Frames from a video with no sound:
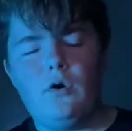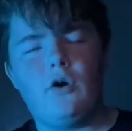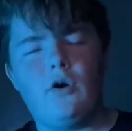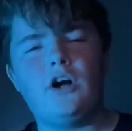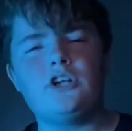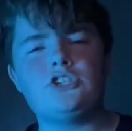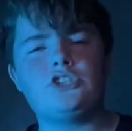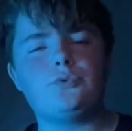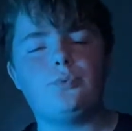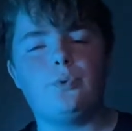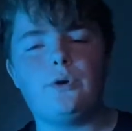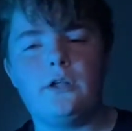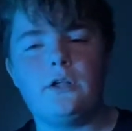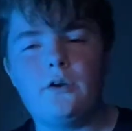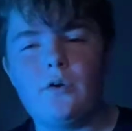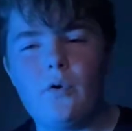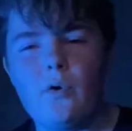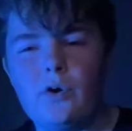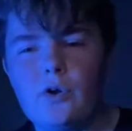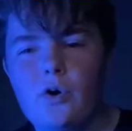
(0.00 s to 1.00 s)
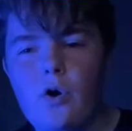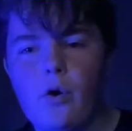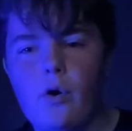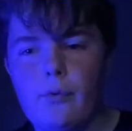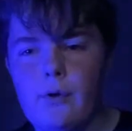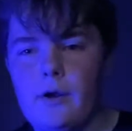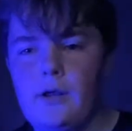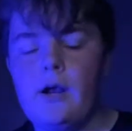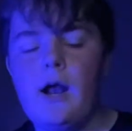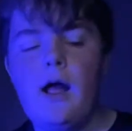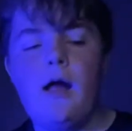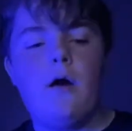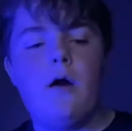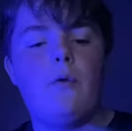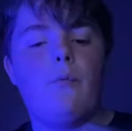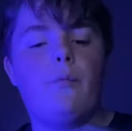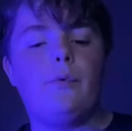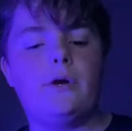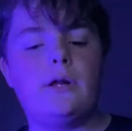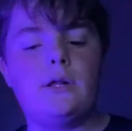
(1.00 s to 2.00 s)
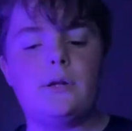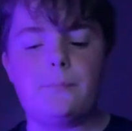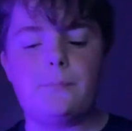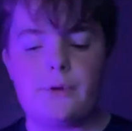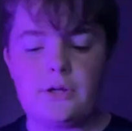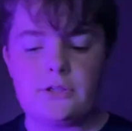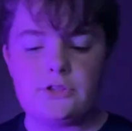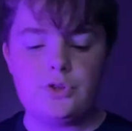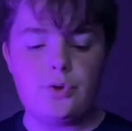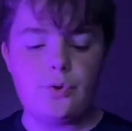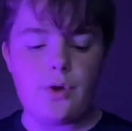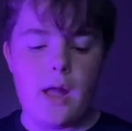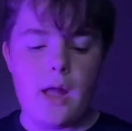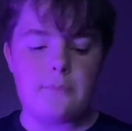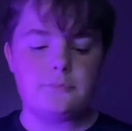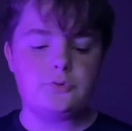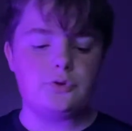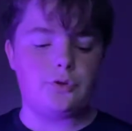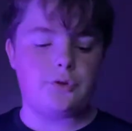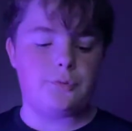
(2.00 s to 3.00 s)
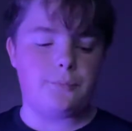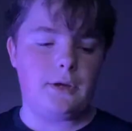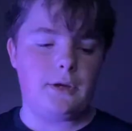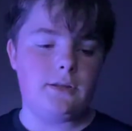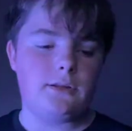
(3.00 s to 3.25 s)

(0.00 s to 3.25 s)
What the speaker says: or I just wanted to go on a car ride, wanted to bring 2 games with me,